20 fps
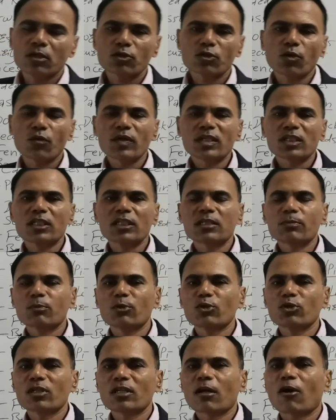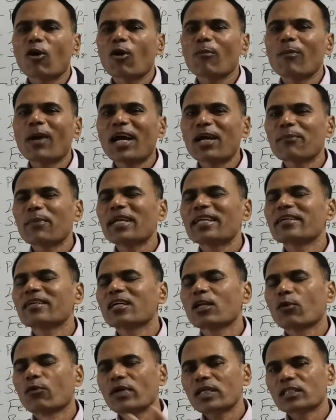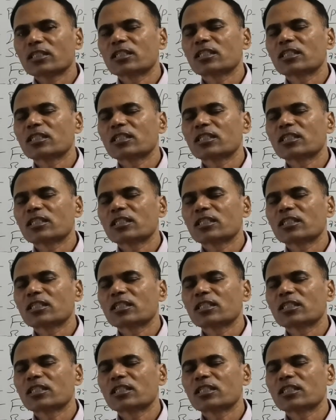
So waste disposal or biomedical waste